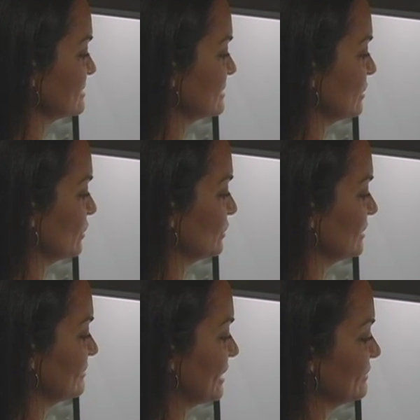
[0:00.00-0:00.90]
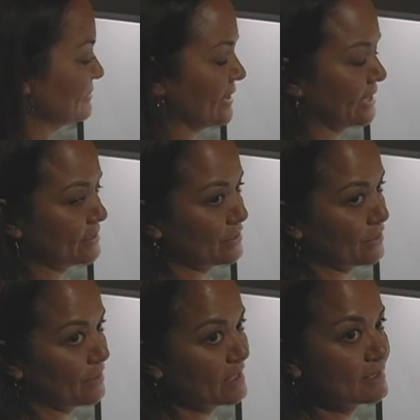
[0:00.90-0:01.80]
is the only value factor
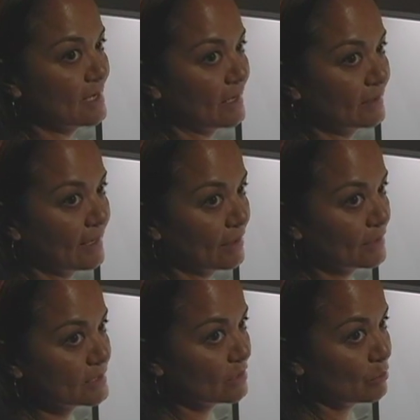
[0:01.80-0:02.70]
that's not inherent to the